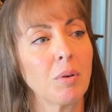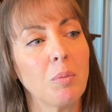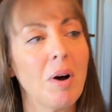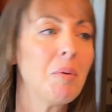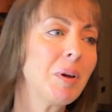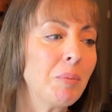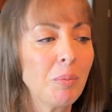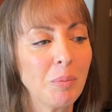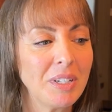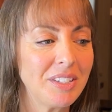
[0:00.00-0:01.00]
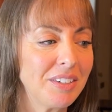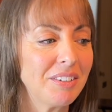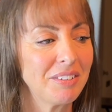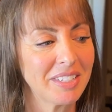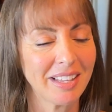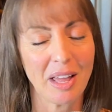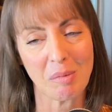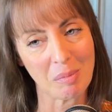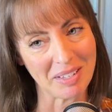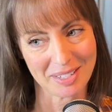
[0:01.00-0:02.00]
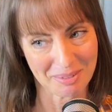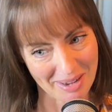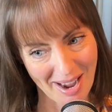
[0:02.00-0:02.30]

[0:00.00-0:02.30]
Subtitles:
Well, we still don't know exactly how many pieces we